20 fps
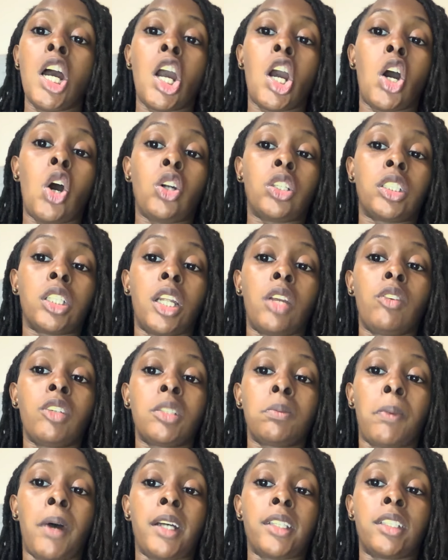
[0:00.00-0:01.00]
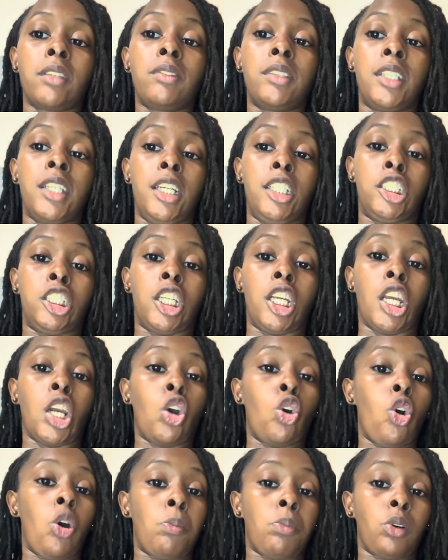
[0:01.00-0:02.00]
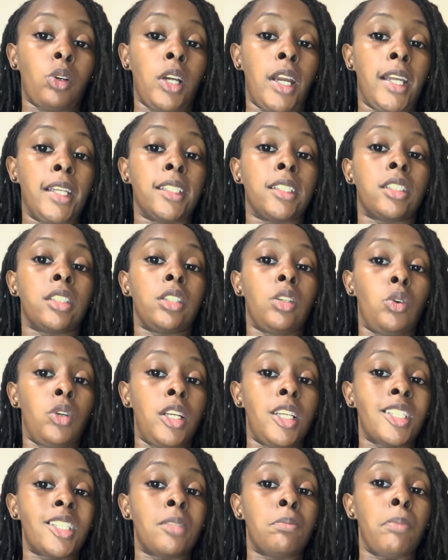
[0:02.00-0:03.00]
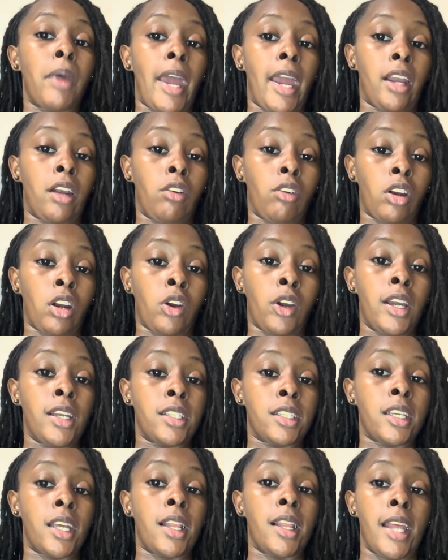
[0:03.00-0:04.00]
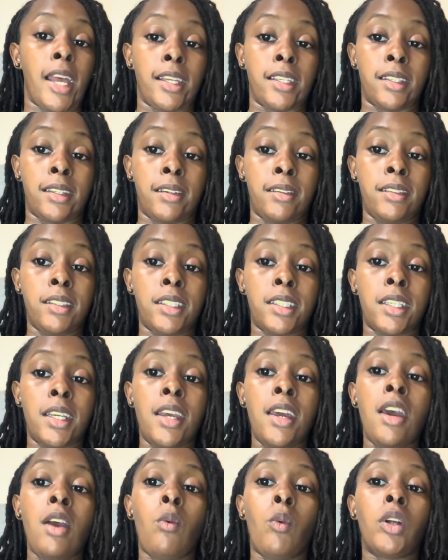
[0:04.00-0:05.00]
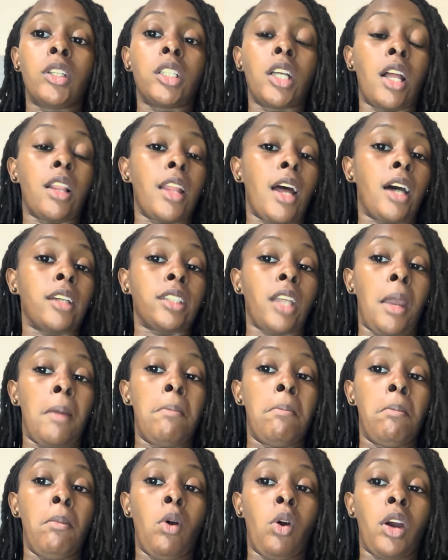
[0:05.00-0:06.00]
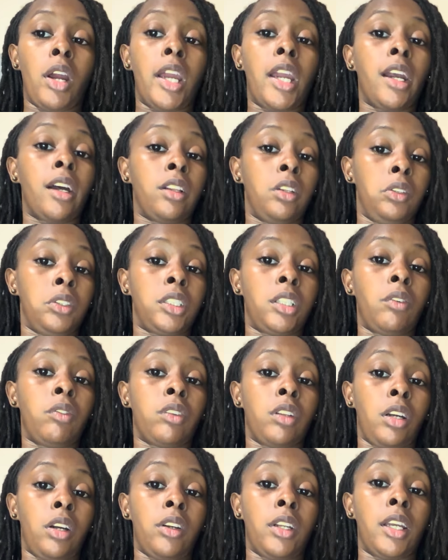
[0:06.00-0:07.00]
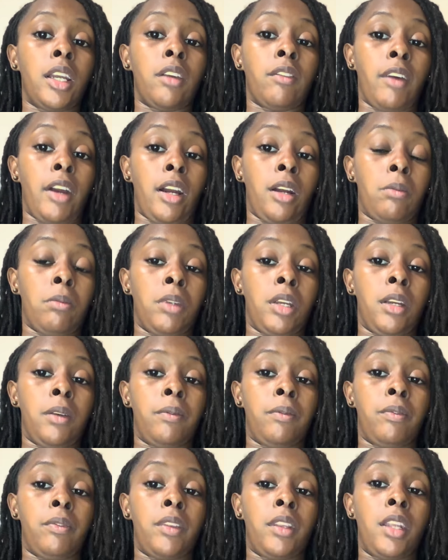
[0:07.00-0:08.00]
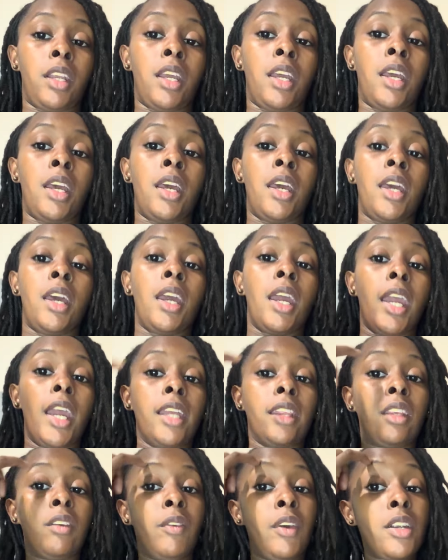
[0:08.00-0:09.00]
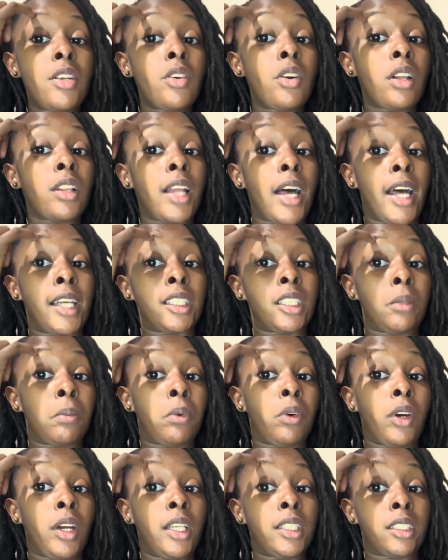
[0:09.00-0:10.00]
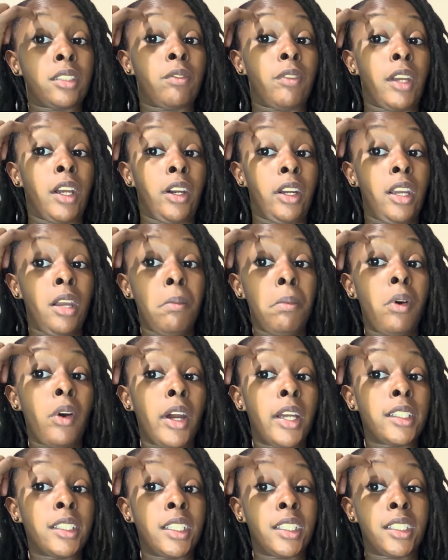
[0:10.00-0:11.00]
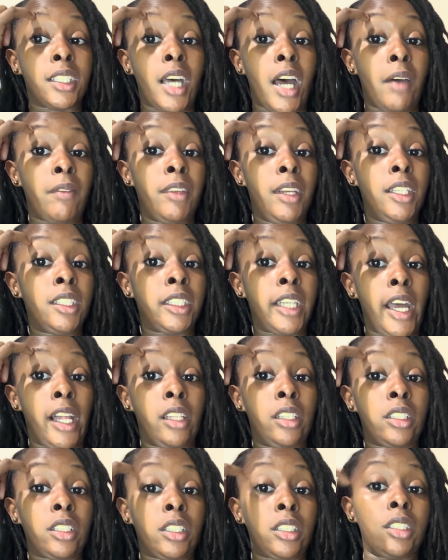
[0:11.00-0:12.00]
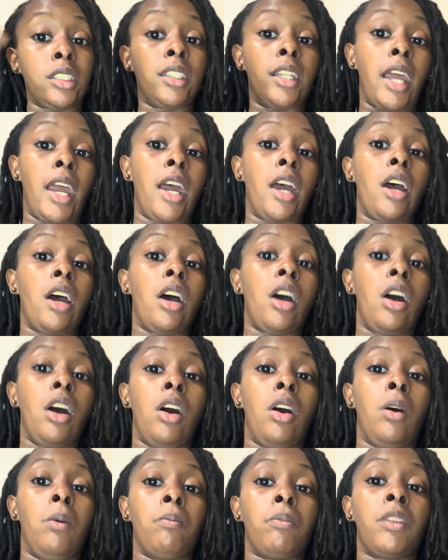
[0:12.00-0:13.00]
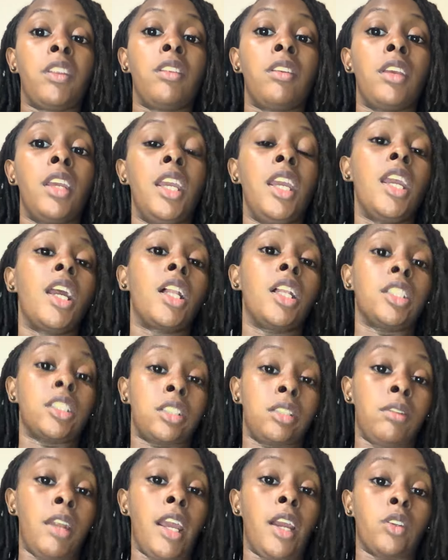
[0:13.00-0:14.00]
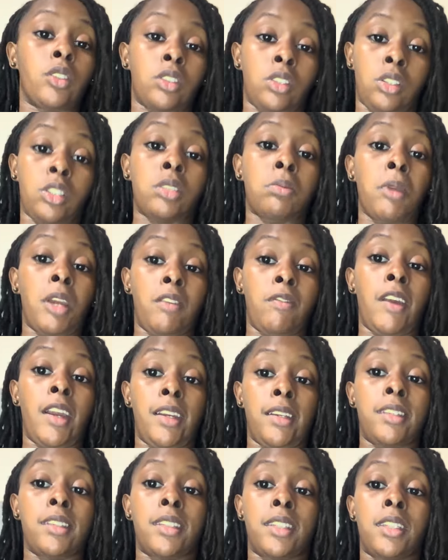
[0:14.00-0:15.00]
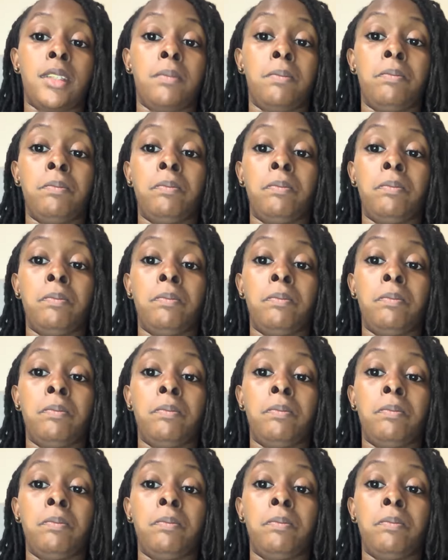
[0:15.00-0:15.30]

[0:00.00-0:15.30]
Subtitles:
Culturally responsive teaching incorporates students' background into lessons, which allows a more inclusive learning environment. Individualized support is very important to solve these challenges that English language learners may face.